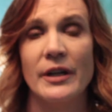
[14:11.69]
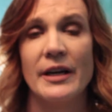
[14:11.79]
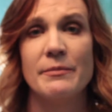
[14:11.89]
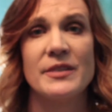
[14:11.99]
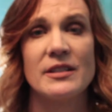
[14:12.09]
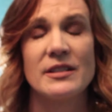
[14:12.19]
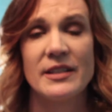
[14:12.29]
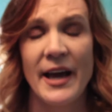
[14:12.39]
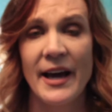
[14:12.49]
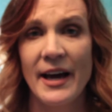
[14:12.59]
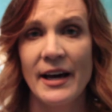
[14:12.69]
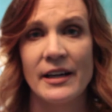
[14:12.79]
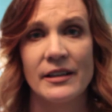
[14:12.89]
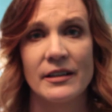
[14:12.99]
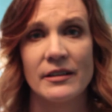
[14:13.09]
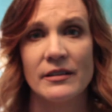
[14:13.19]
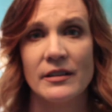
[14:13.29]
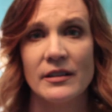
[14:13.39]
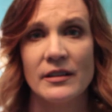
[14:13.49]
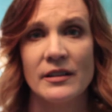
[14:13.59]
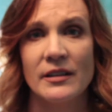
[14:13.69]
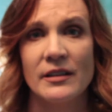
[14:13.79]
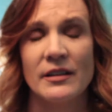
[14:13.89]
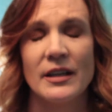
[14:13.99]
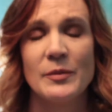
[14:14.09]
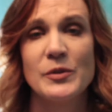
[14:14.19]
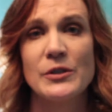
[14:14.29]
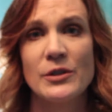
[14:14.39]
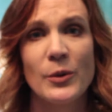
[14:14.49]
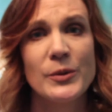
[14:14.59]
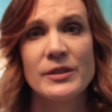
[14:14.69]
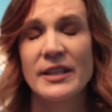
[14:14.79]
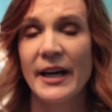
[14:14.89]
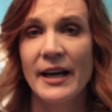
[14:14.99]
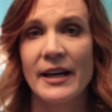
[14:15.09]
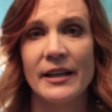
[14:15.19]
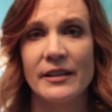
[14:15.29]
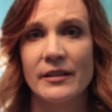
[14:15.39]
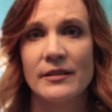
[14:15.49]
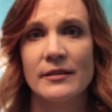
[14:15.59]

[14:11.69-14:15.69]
I'm sad. I'm so sad.